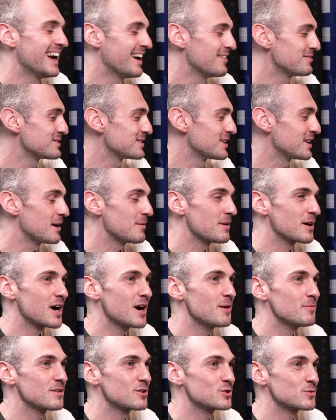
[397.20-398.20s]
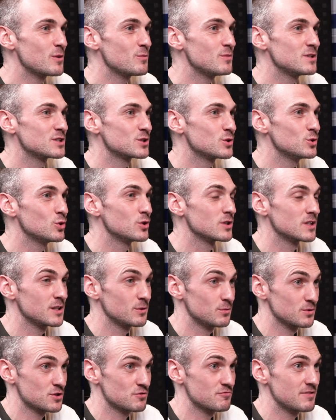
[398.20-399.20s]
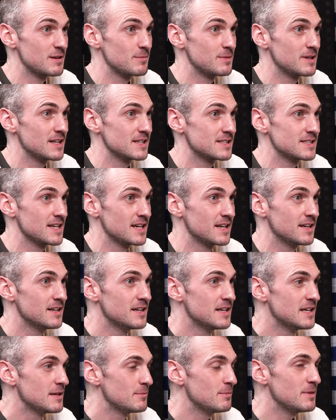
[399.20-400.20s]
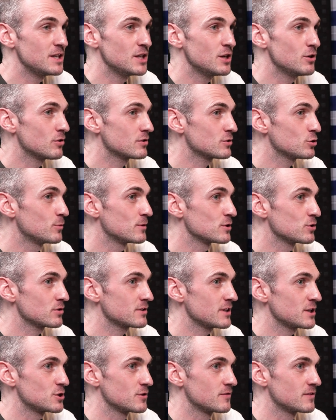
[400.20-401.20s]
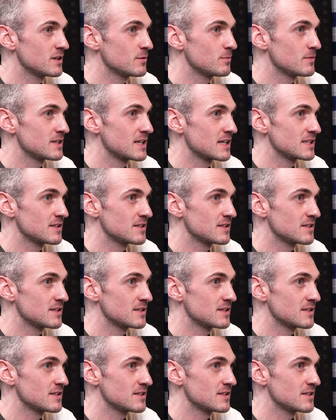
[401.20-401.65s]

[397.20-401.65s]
Absolutely. I can't believe, because when we scored and it was 3 minutes in, me and you almost looked at each other, didn't we, Des?